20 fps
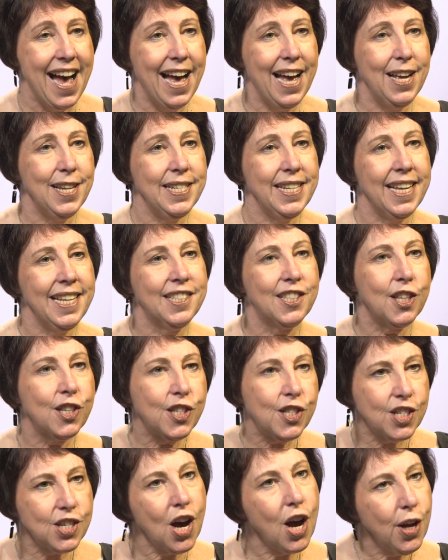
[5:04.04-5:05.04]
and it's a
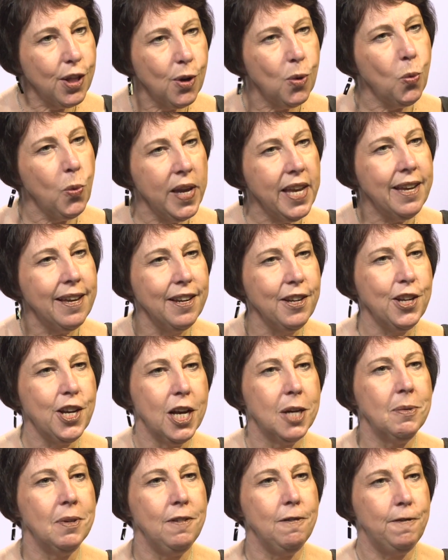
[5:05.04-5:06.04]
star that we can
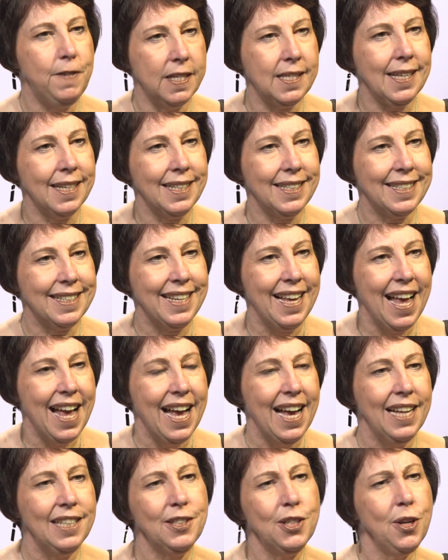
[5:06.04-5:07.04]
go and visit.
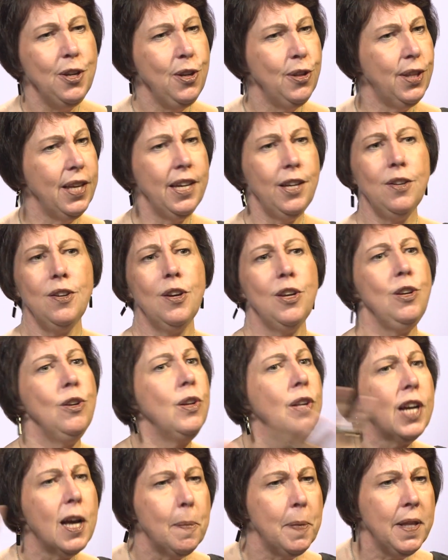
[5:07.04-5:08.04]
And so you think, you
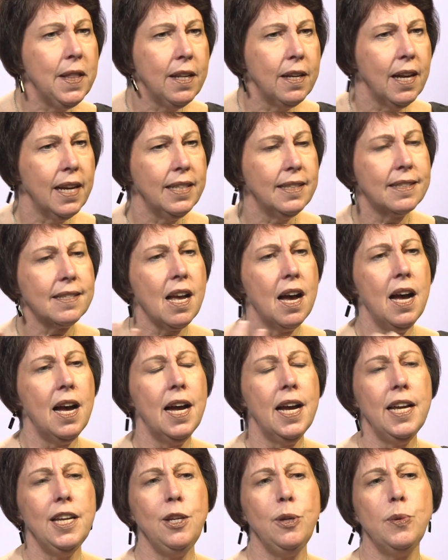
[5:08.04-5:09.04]
look up in the night
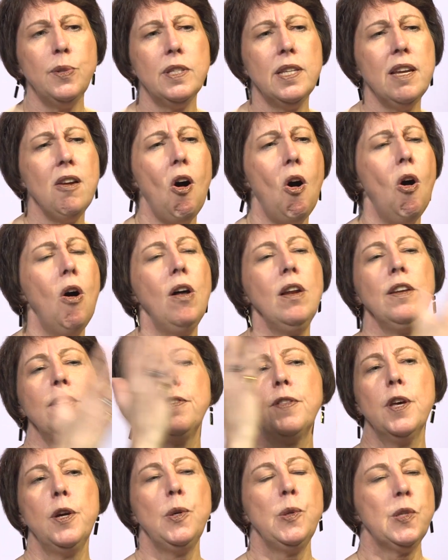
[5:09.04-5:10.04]
sky, you see all
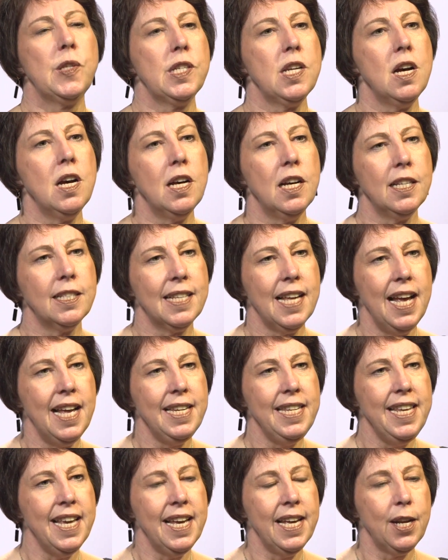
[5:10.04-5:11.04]
of those stars,
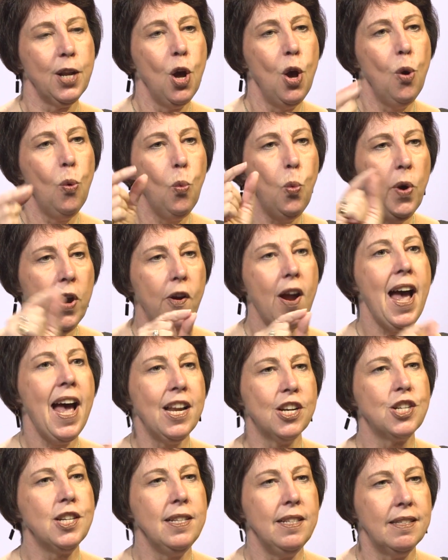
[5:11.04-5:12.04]
and yet we're
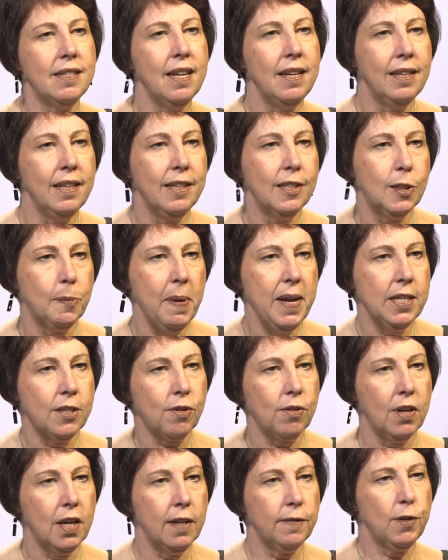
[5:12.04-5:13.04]
actually sending a
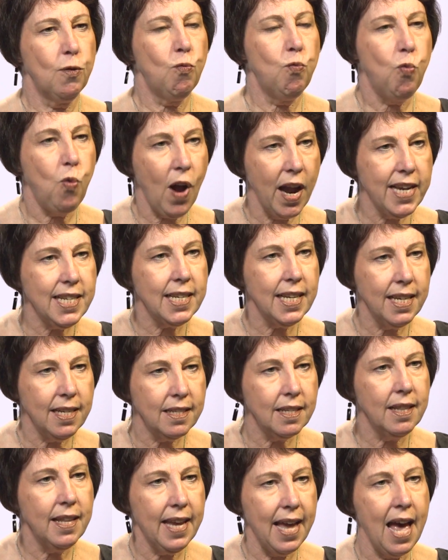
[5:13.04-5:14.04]
spacecraft right
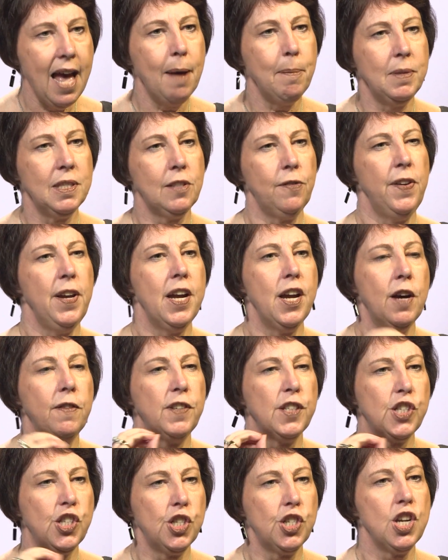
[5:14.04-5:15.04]
into the atmosphere of
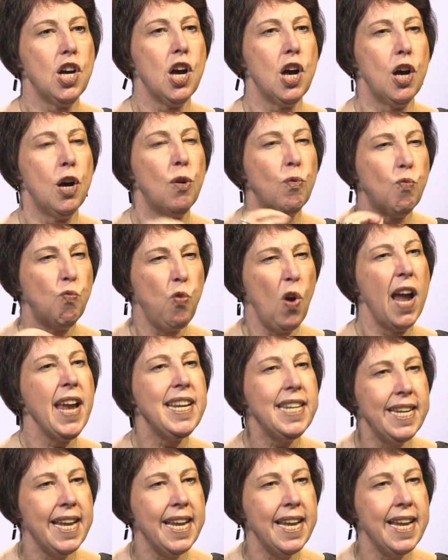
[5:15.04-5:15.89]
a star right